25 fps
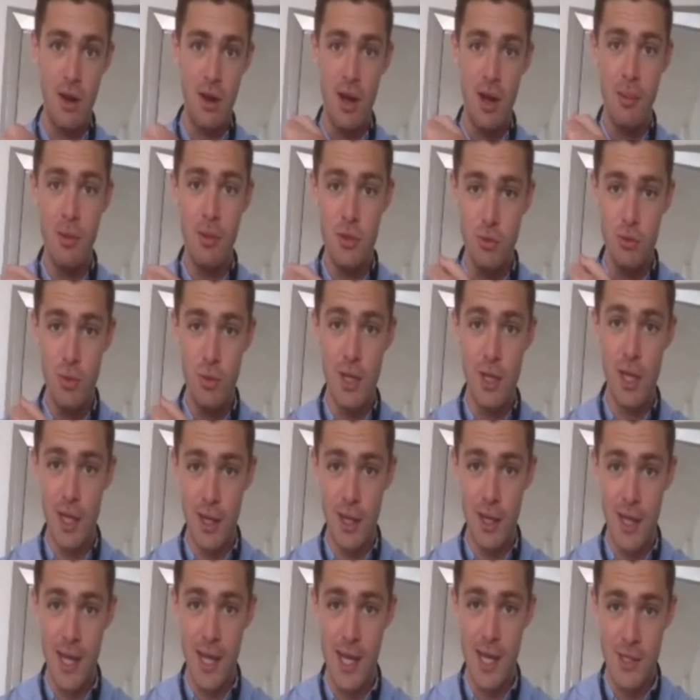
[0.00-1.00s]
time is
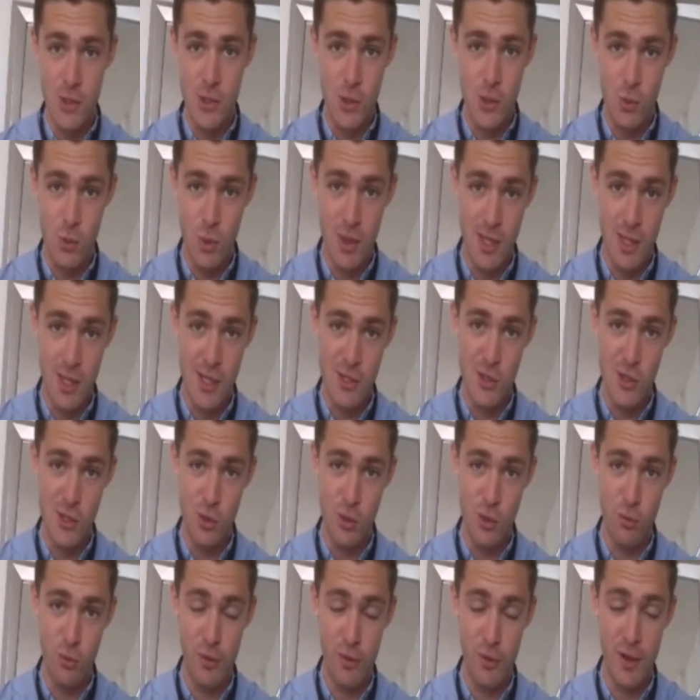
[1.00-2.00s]
really the essence with
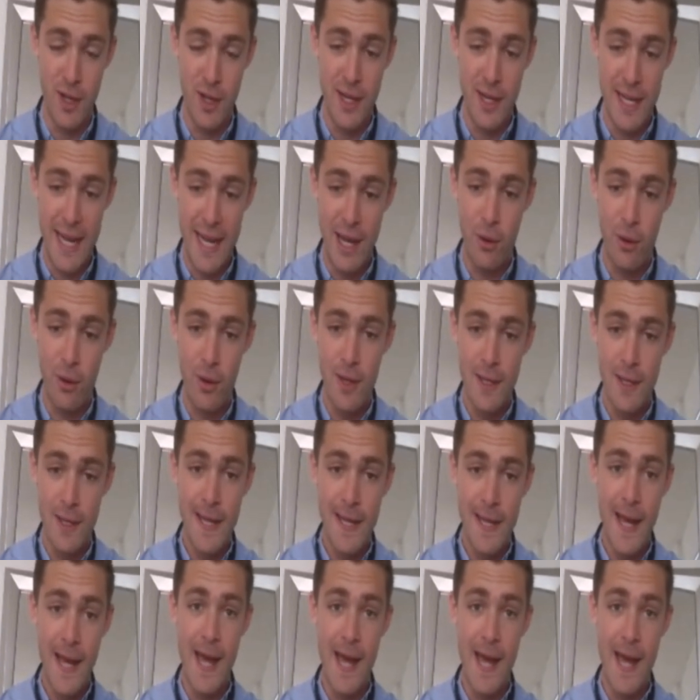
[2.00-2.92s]
this, as you'll find out.